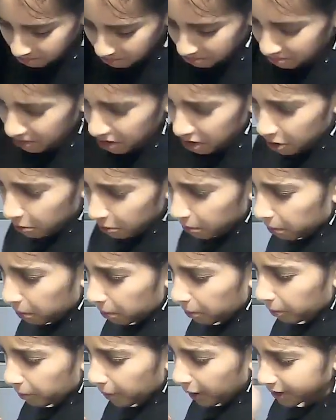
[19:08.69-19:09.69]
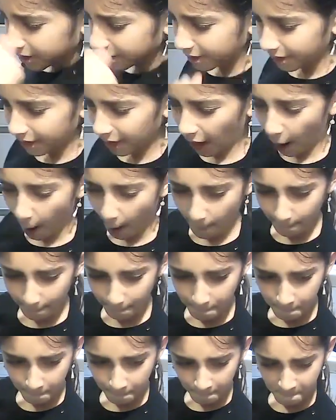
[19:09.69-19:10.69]
Just crack them and put them
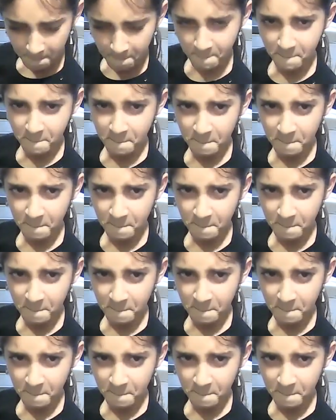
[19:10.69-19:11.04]
in.